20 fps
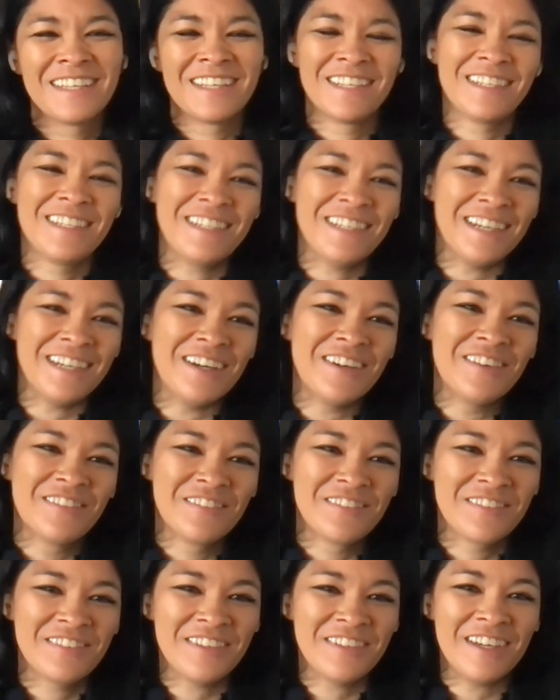Yeah.
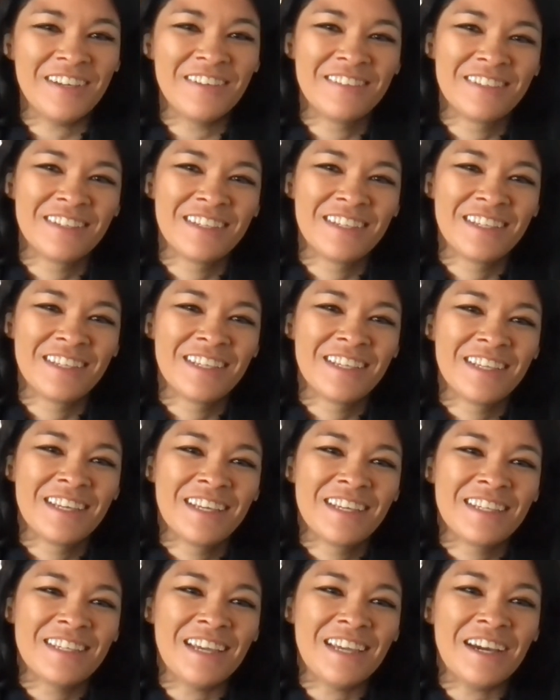
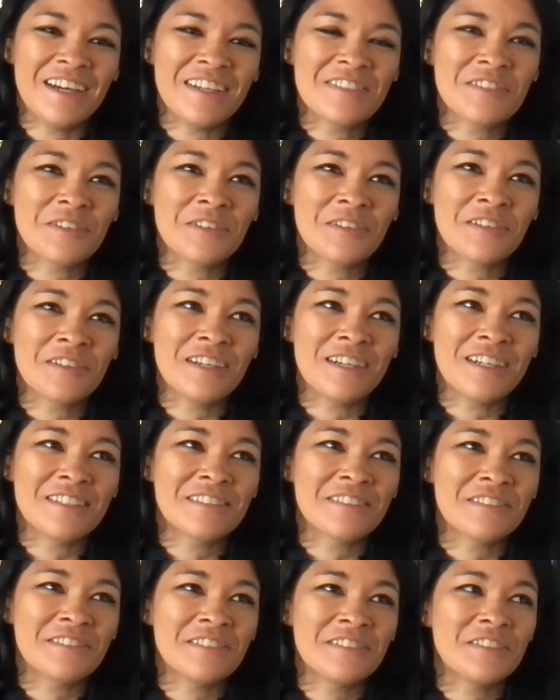So. I
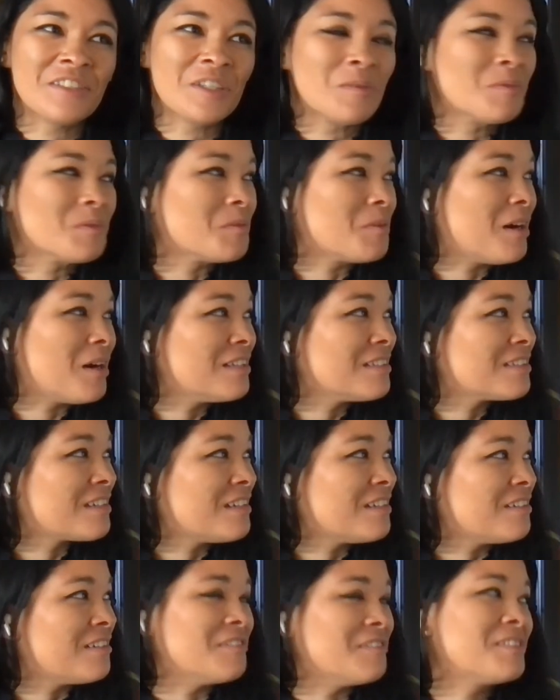saw a job a while
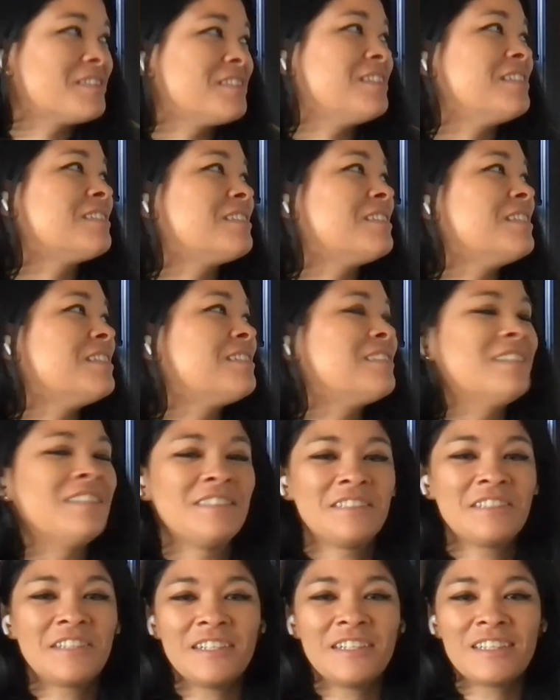ago. I was years and
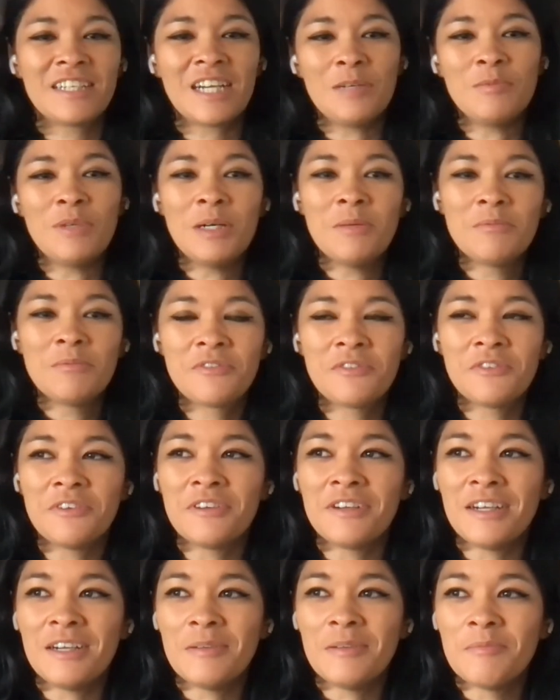years ago come up
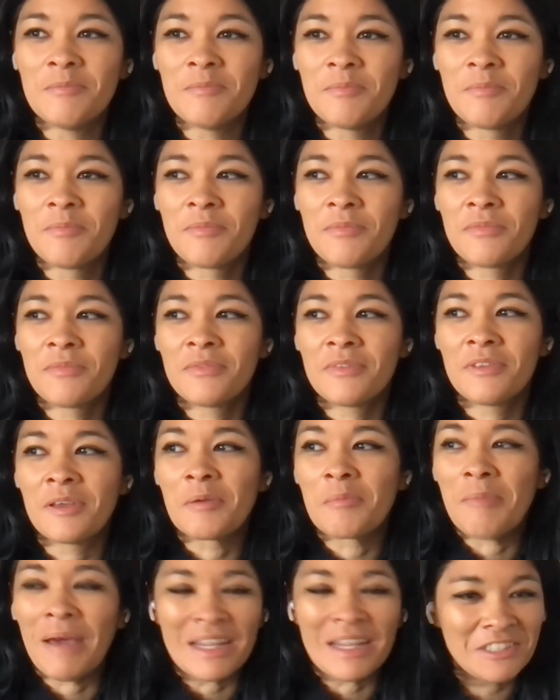for
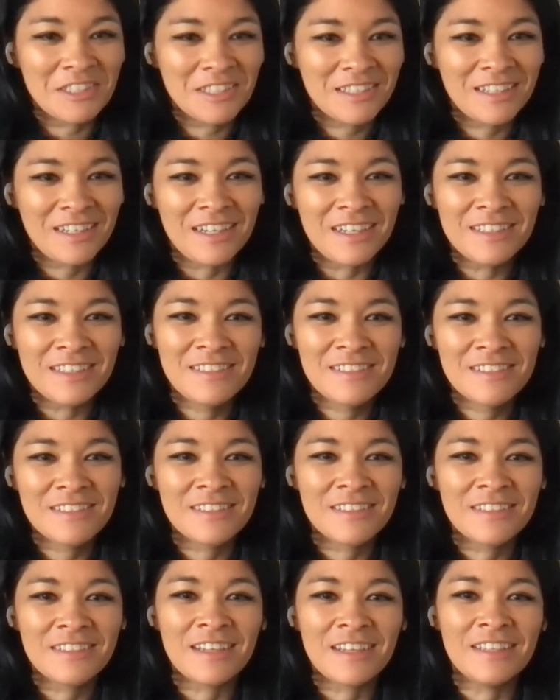like magic
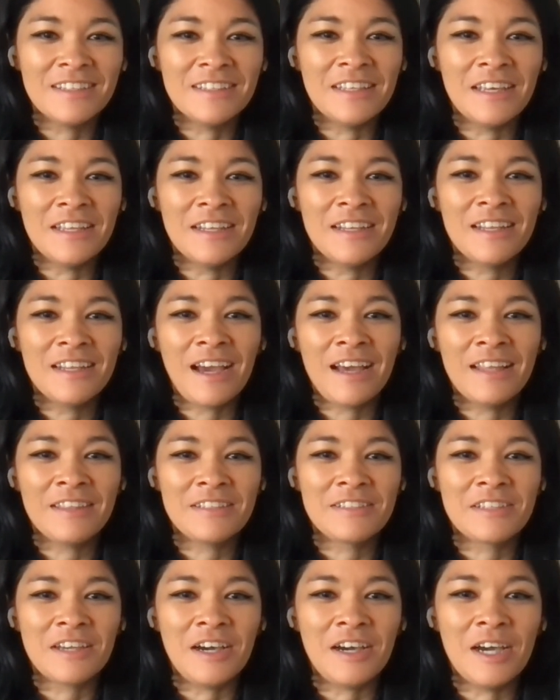cards, and then at
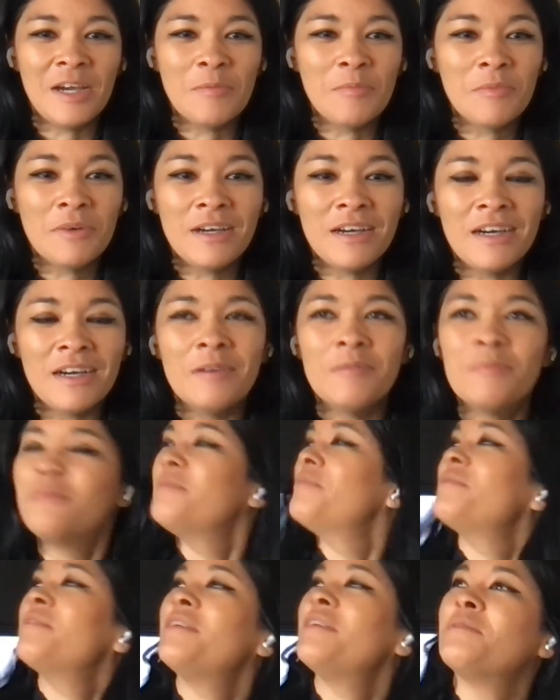the time
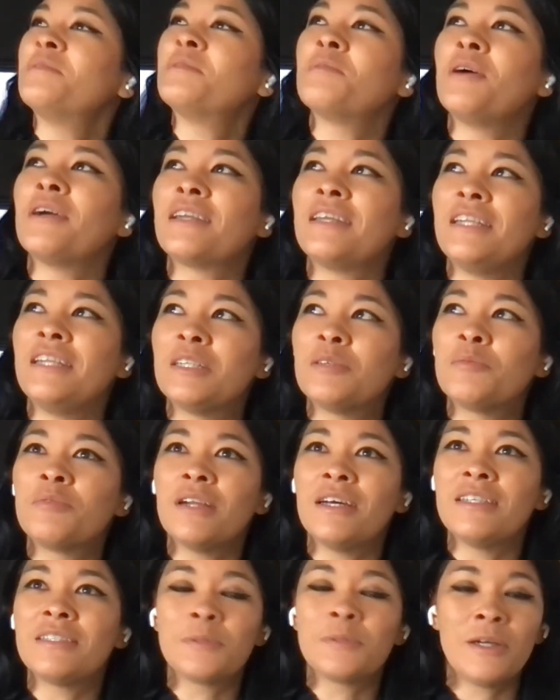I was working at a
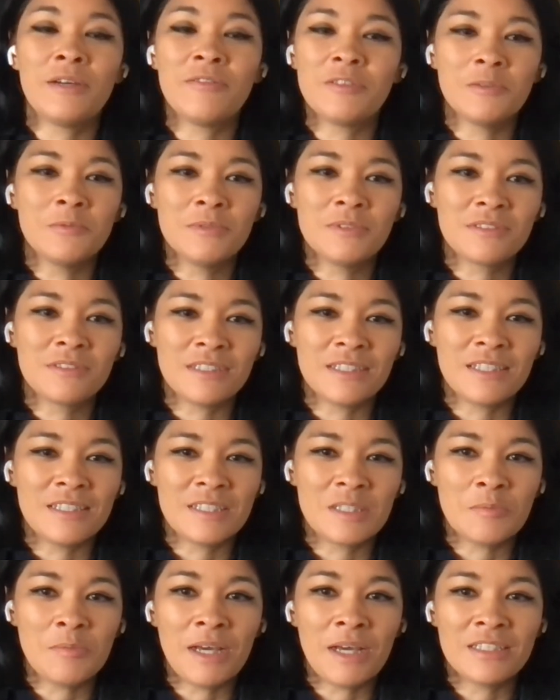place where everyone was really
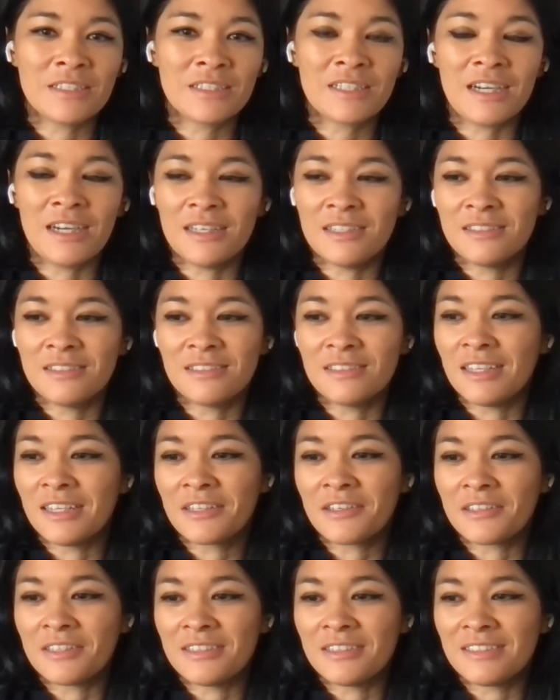into magic cards, and then
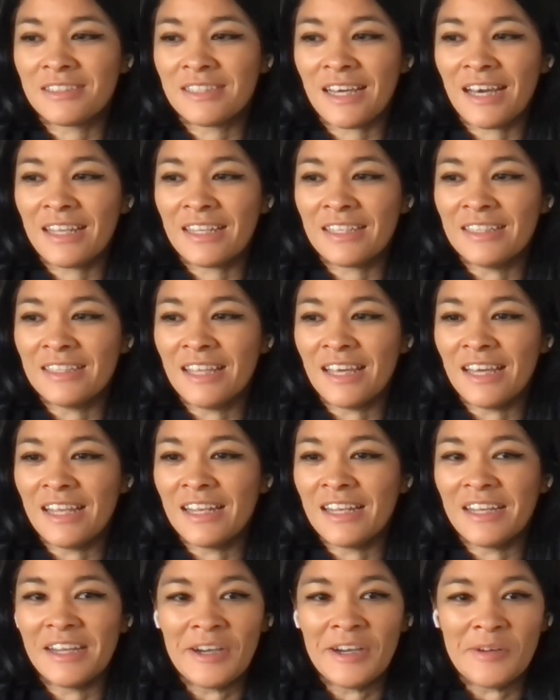I got into that, and
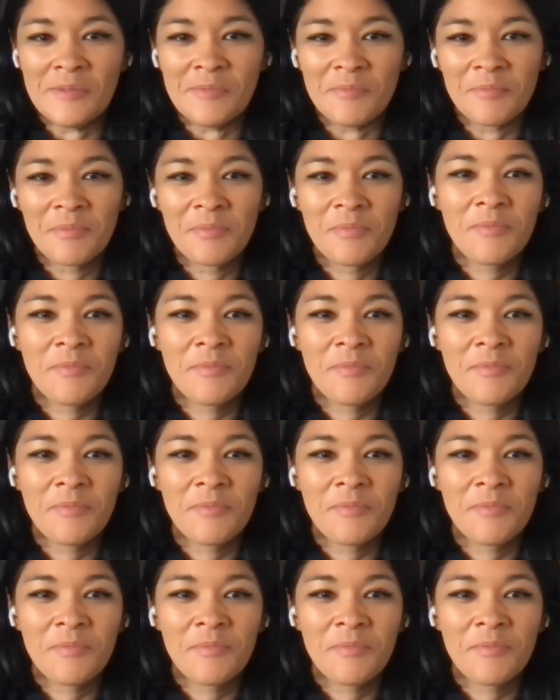then